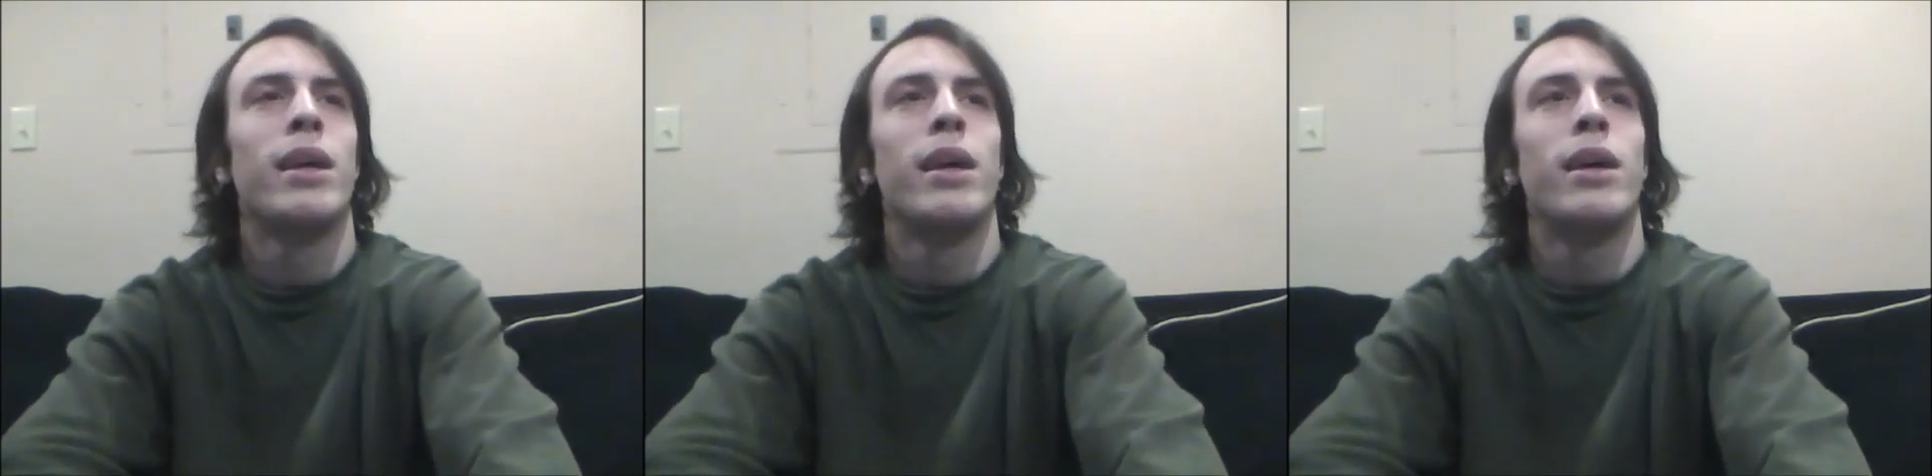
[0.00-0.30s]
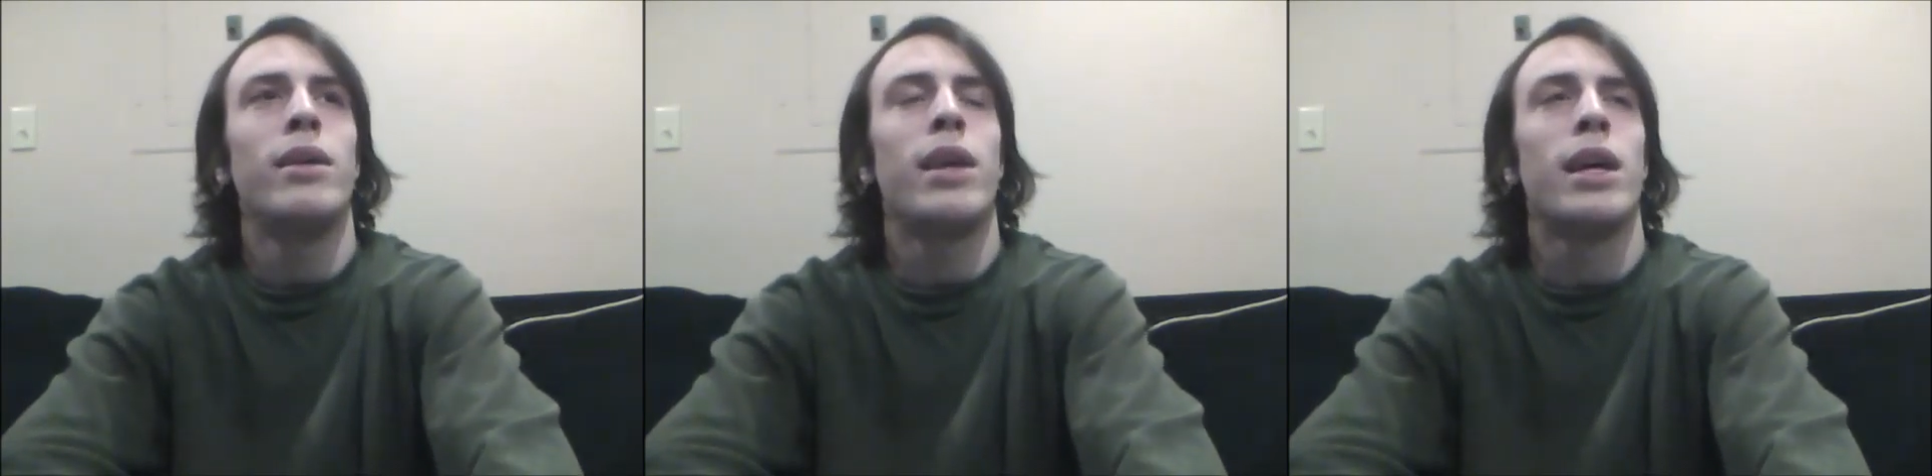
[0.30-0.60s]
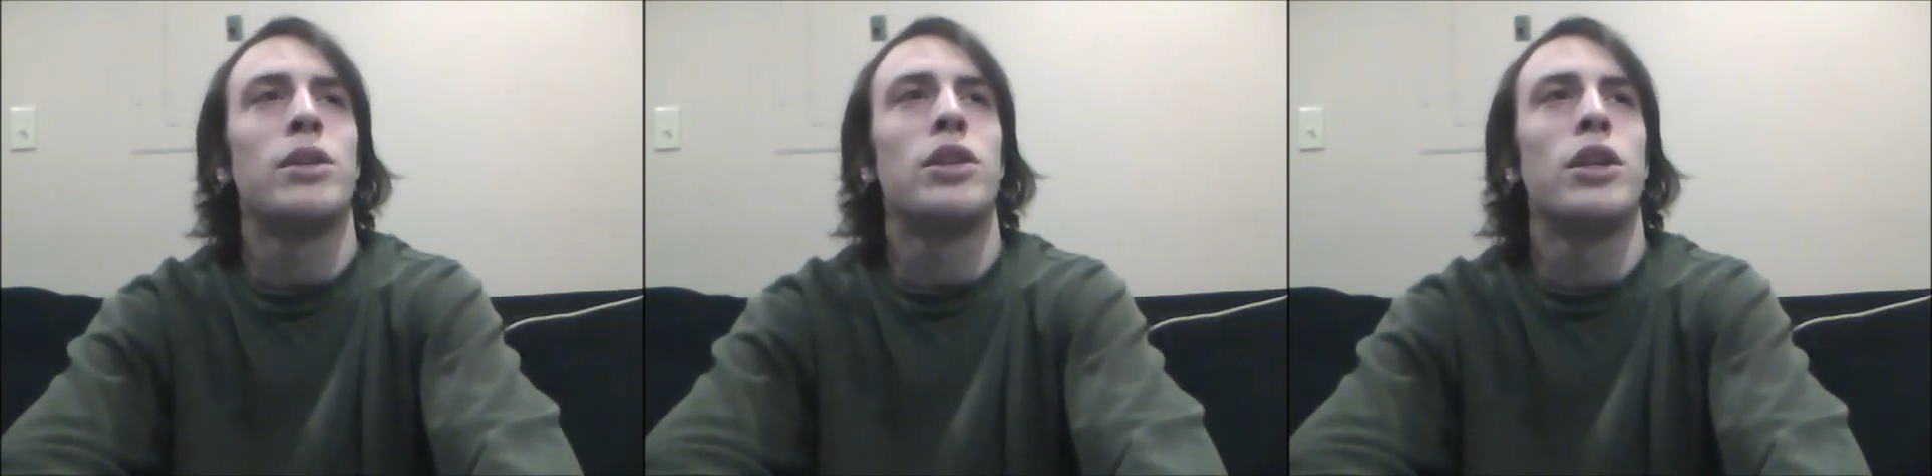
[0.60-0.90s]
okay,
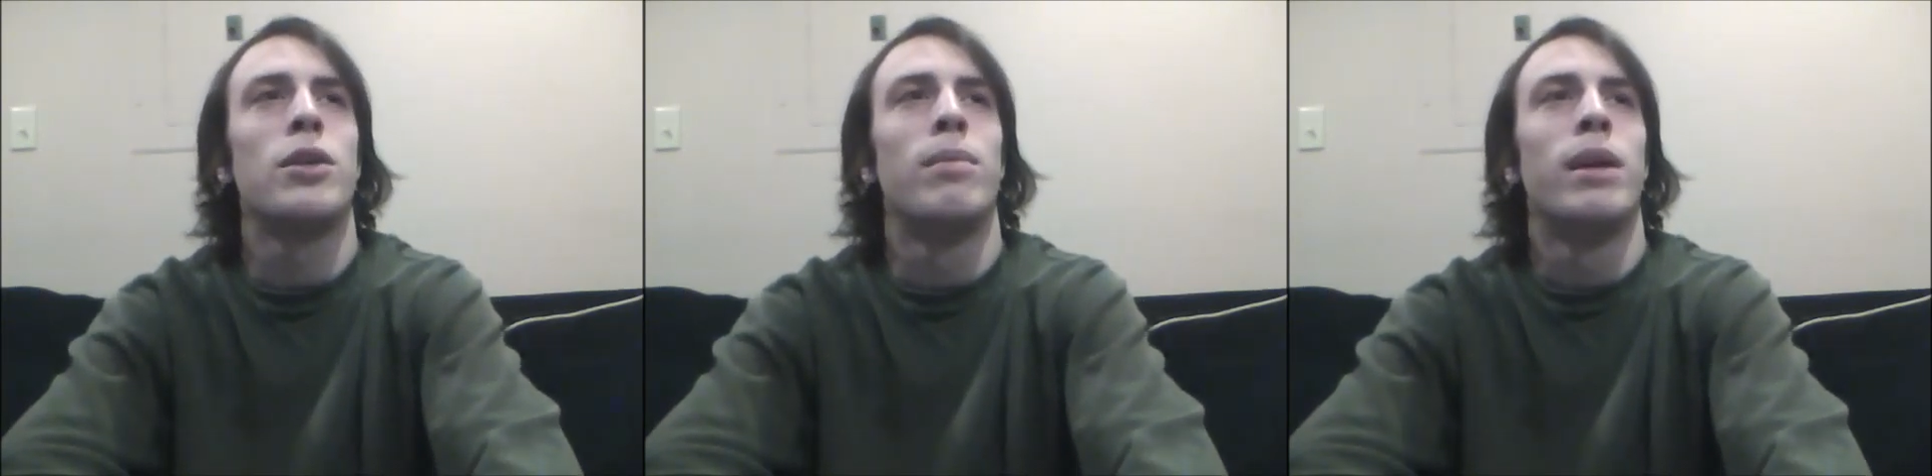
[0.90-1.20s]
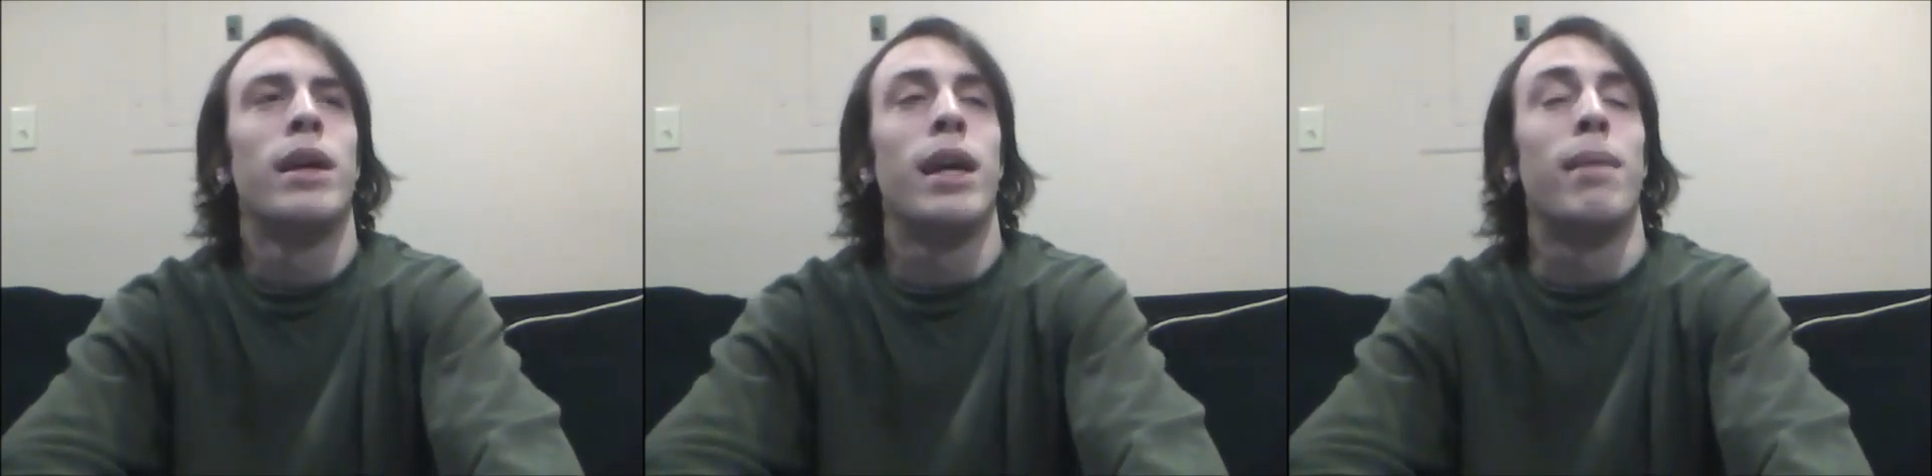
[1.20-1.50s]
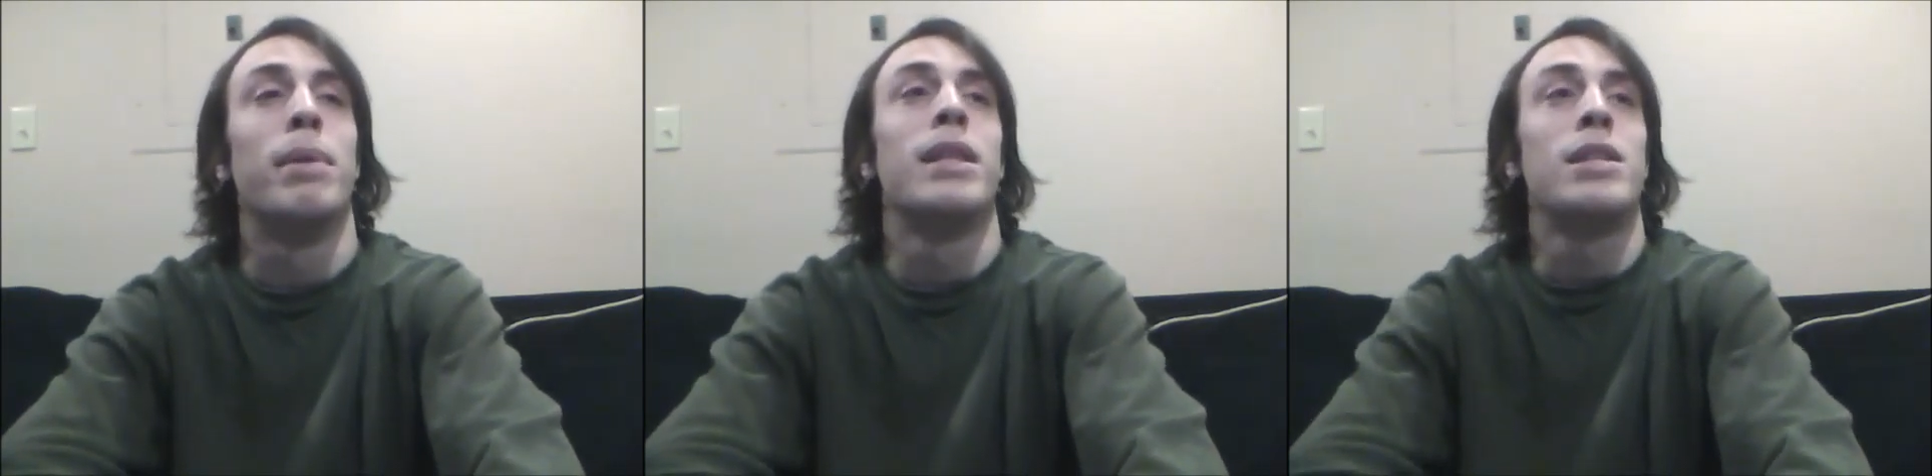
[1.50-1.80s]
so
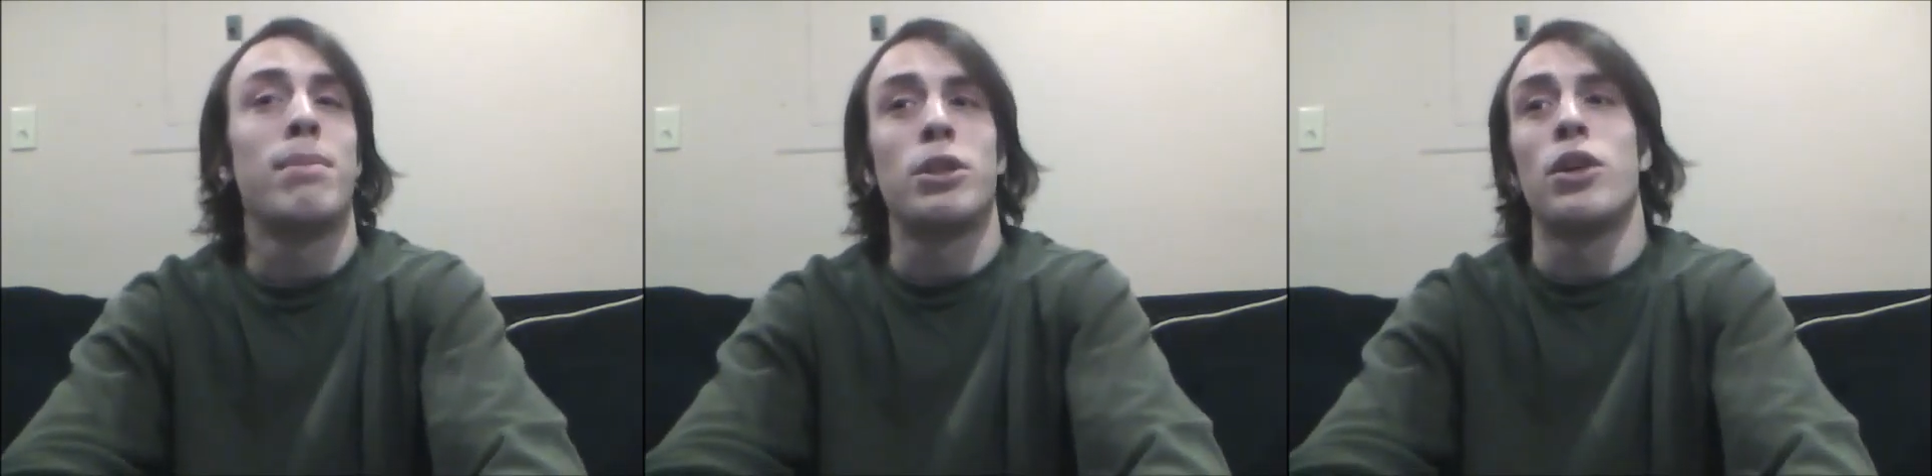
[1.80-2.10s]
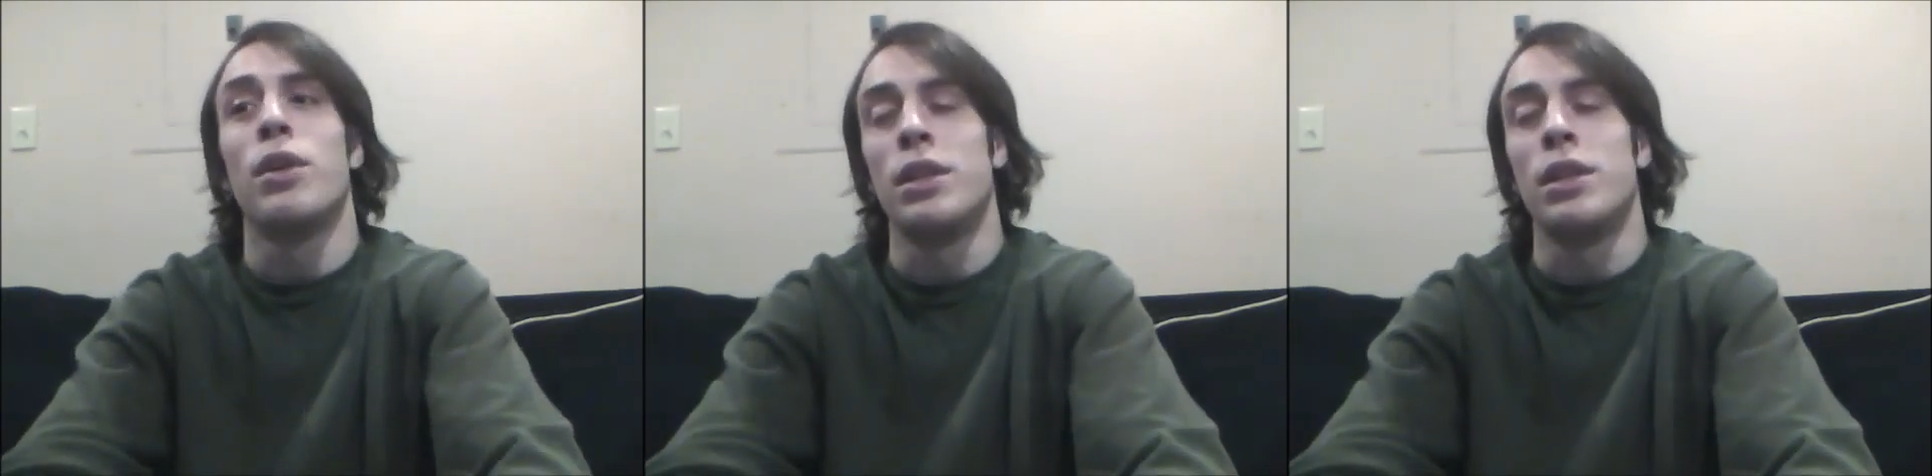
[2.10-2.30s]
but this episode,